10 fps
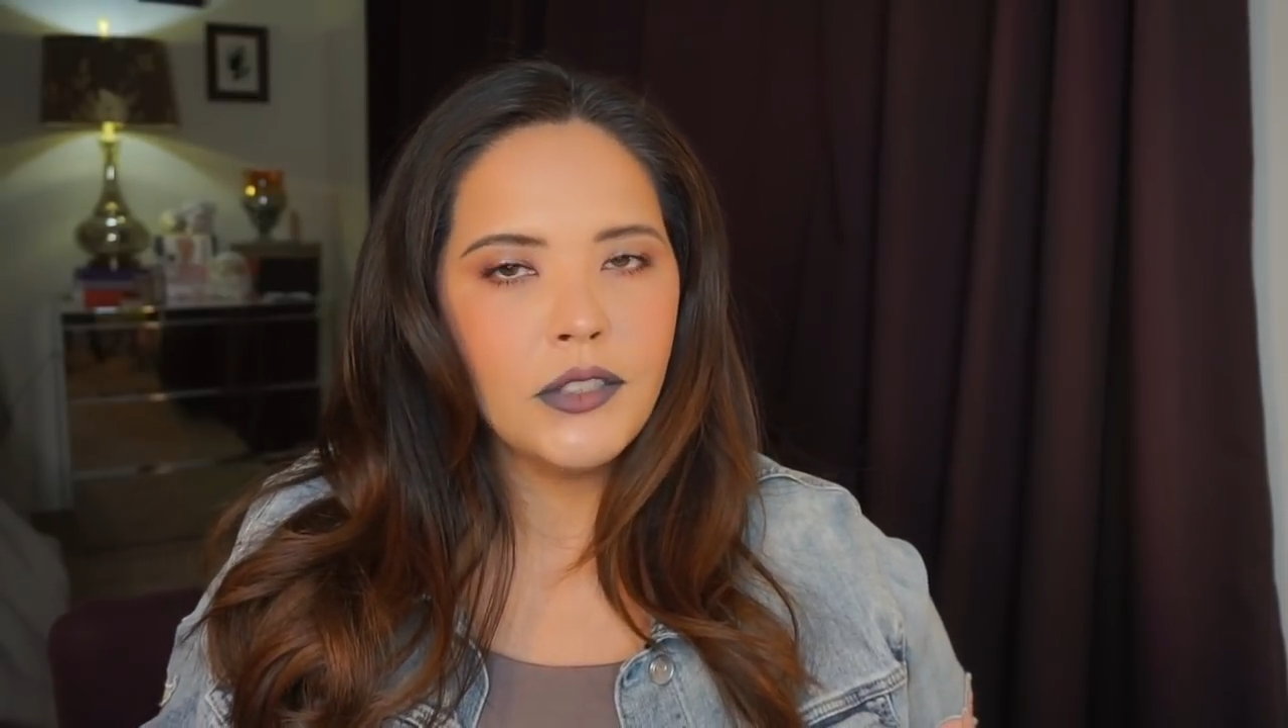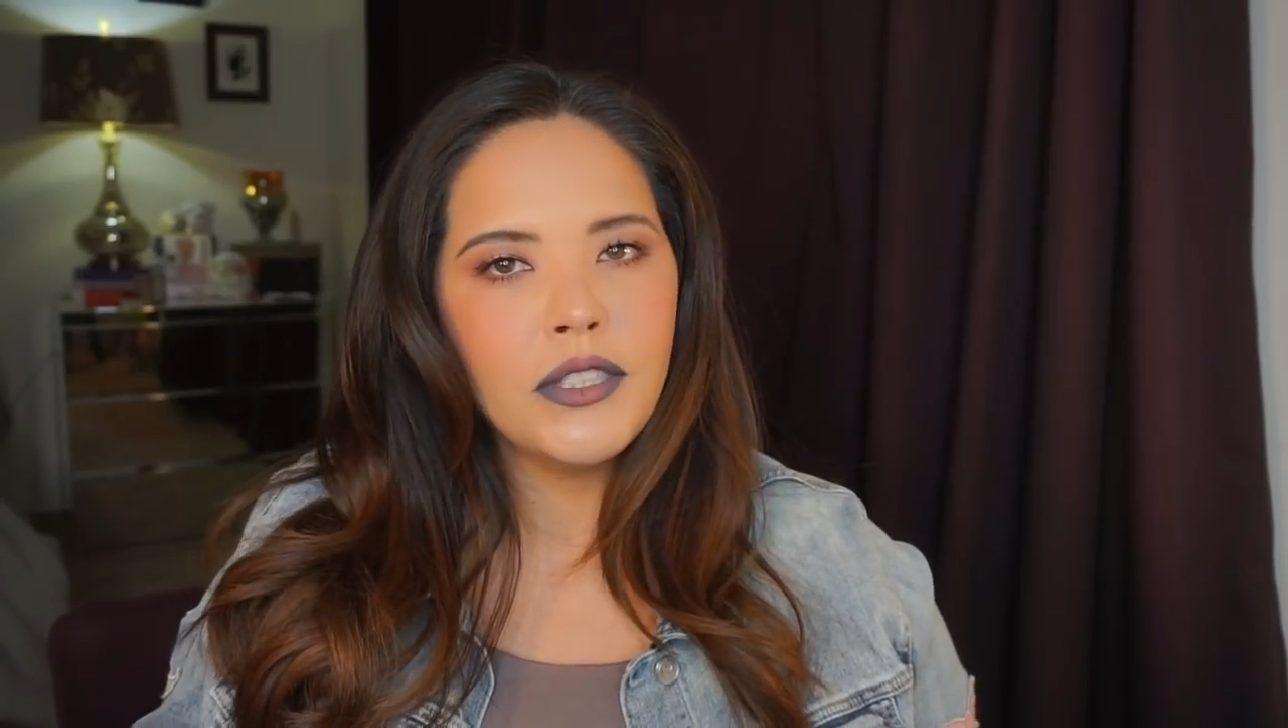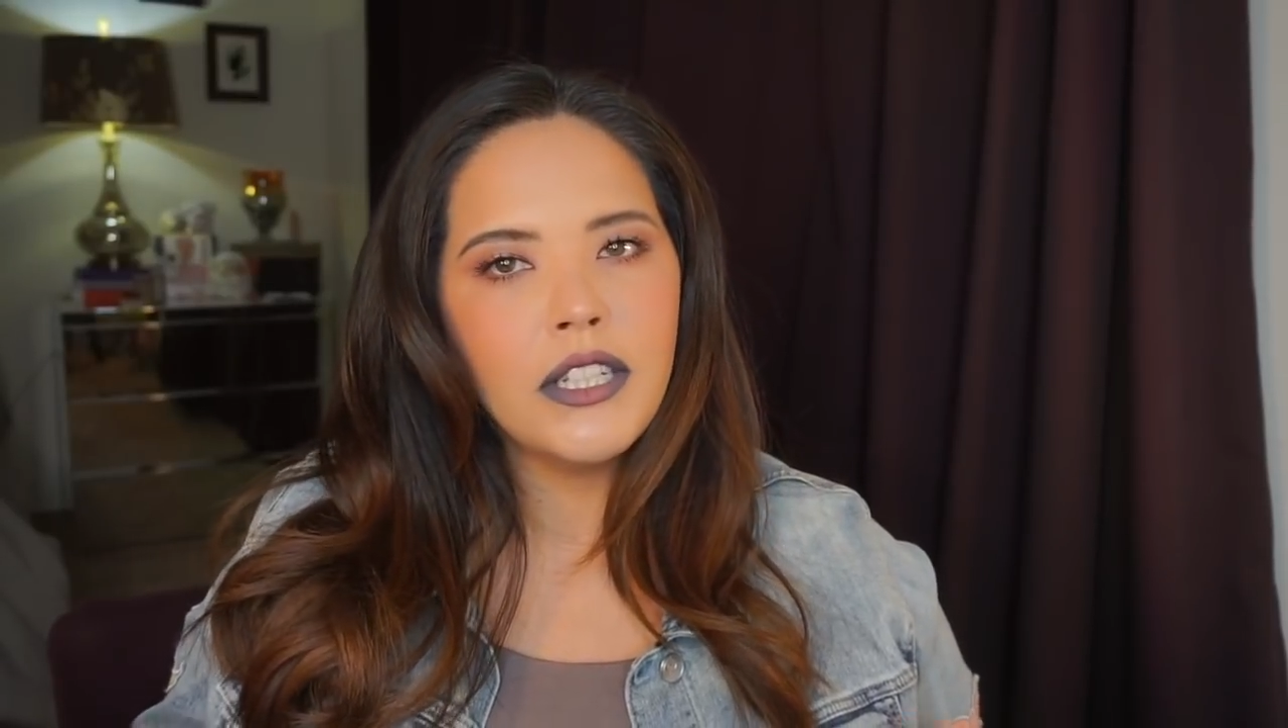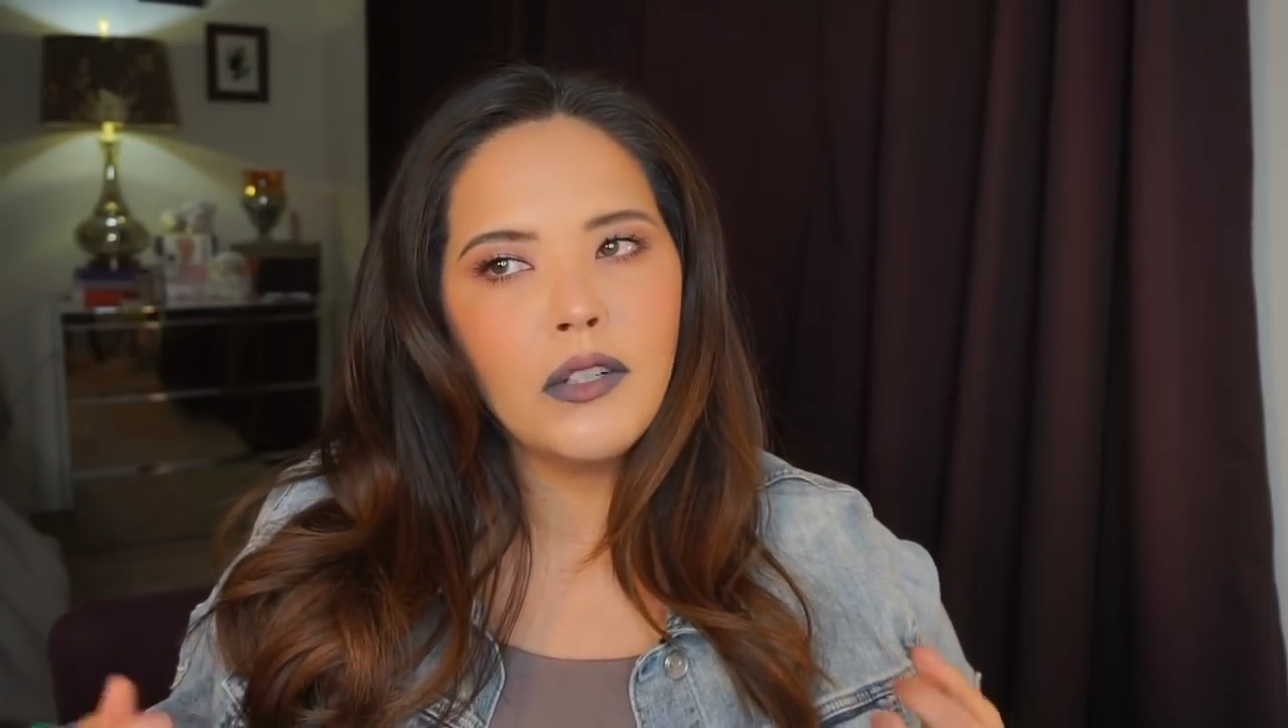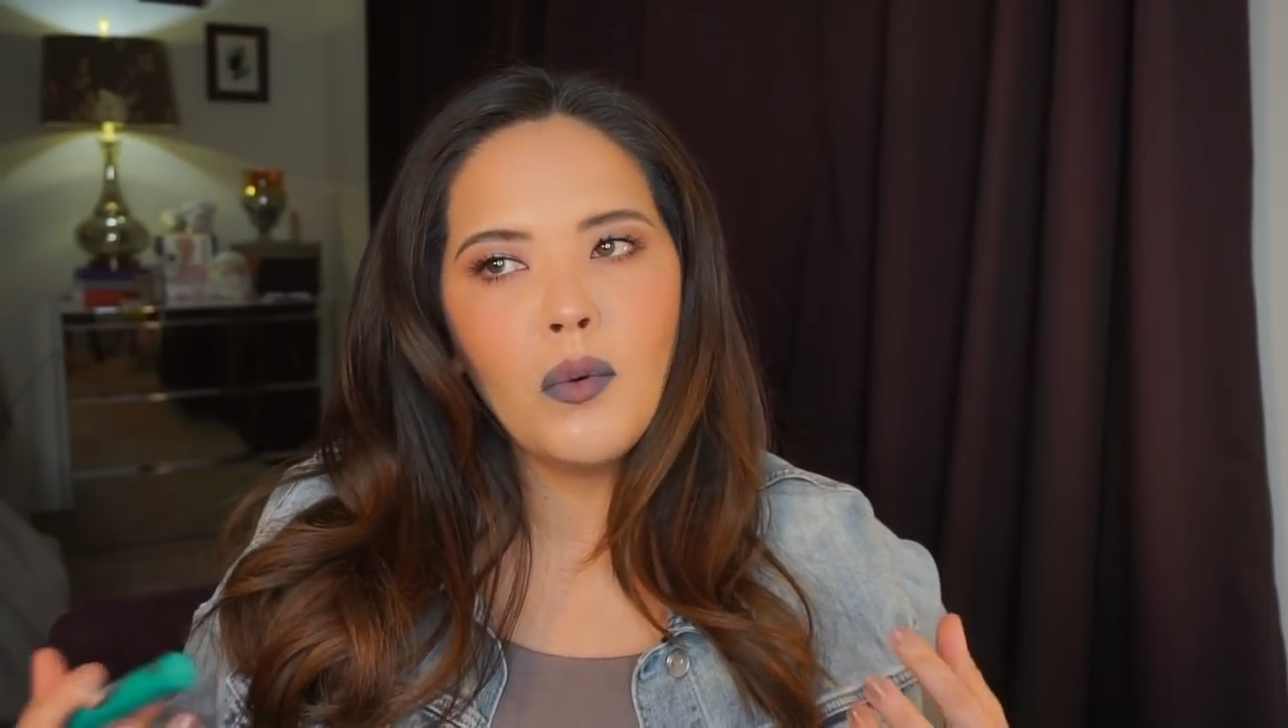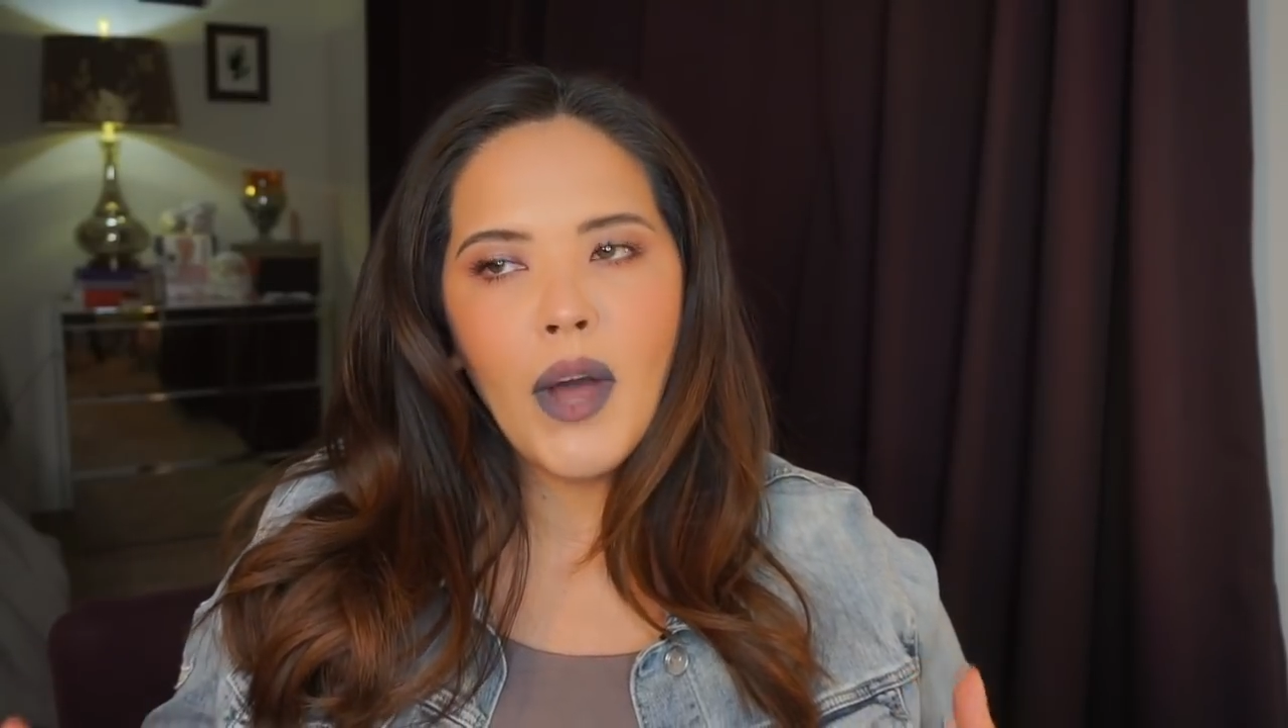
so it's a little